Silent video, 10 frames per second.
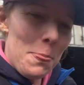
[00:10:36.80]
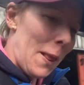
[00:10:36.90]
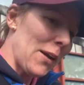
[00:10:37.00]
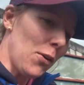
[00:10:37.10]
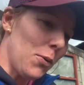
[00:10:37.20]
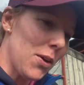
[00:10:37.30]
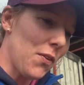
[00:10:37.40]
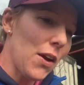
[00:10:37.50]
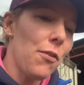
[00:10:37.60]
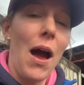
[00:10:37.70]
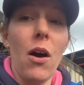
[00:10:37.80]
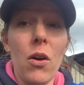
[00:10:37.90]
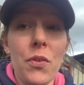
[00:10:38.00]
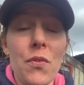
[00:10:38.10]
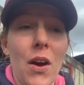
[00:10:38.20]
I don't know what you think of that, or
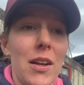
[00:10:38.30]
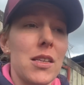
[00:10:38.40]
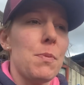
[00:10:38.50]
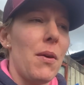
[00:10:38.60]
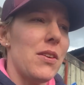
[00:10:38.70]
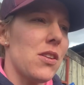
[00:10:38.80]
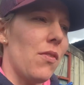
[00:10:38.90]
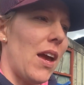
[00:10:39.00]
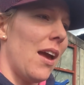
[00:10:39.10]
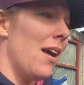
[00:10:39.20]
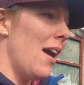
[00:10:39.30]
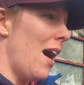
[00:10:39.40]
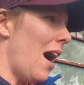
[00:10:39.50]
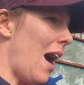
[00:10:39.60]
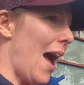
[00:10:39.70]
if you've got any experience of it.
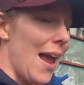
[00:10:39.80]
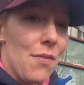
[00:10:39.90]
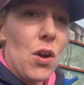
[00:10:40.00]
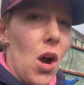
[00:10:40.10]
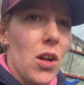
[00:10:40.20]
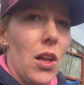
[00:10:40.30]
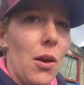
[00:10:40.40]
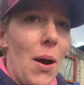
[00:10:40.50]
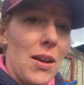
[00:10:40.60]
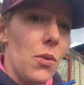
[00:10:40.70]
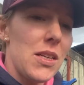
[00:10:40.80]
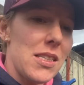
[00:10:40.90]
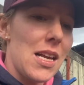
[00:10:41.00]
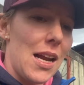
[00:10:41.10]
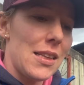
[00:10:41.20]
I haven't got a clue. I only
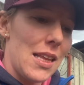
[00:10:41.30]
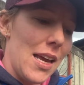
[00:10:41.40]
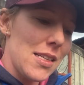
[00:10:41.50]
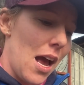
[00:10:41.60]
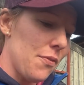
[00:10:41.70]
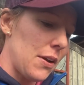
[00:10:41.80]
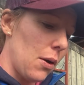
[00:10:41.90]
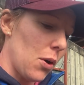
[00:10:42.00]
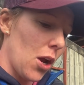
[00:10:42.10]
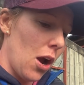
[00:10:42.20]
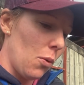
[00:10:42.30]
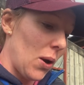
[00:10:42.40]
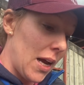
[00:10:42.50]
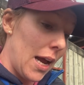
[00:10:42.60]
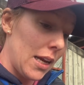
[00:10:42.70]
decided this half an hour ago
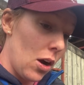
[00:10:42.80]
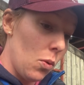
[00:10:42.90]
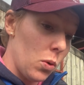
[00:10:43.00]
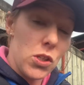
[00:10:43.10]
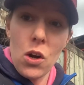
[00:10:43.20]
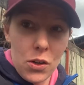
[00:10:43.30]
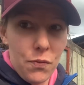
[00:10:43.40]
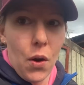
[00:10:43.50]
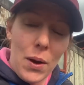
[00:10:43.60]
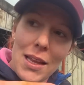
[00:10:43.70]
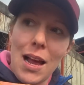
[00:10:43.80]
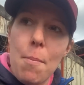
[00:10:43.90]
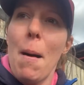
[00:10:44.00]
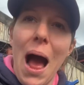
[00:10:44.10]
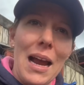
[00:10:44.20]
when I was going to throw it in
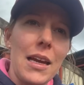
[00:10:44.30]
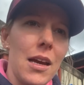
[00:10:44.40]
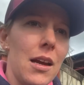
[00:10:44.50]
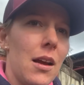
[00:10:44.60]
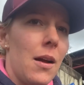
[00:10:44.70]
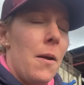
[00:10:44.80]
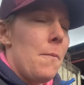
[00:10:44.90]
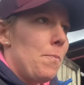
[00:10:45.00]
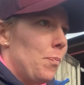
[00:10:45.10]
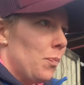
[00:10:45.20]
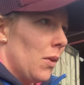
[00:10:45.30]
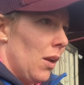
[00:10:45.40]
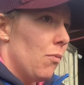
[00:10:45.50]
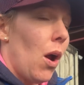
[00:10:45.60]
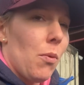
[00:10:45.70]
that bag.
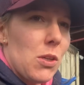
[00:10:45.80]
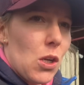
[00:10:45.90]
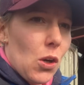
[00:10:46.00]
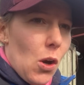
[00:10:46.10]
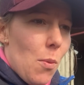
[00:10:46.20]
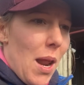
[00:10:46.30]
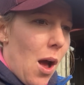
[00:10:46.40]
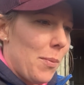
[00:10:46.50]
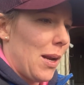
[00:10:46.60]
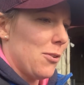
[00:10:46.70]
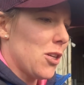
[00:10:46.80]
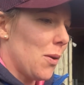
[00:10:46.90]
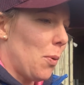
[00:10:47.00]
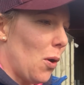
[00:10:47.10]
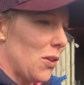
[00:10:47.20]
Roy wasn't going to come and help me, and I was trying
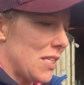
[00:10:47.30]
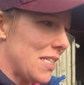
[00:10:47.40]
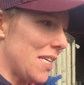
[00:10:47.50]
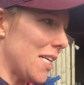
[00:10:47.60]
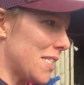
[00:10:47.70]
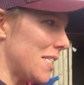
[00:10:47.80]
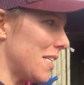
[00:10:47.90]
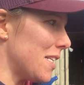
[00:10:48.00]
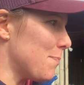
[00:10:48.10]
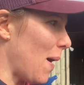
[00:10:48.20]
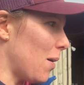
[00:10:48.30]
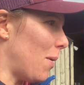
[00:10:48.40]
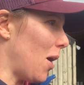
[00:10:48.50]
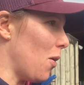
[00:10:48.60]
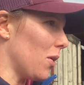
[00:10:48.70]
to put all these intestines in this bag on
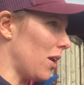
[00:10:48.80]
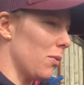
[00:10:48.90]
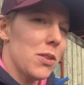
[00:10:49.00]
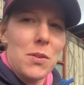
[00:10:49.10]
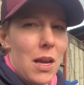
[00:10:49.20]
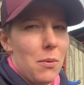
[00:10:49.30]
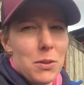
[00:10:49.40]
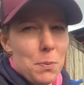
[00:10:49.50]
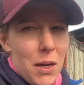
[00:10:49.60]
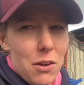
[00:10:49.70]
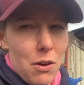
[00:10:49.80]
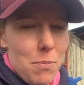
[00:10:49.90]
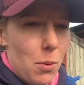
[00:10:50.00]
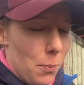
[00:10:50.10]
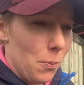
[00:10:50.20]
my own, and it was pretty grim but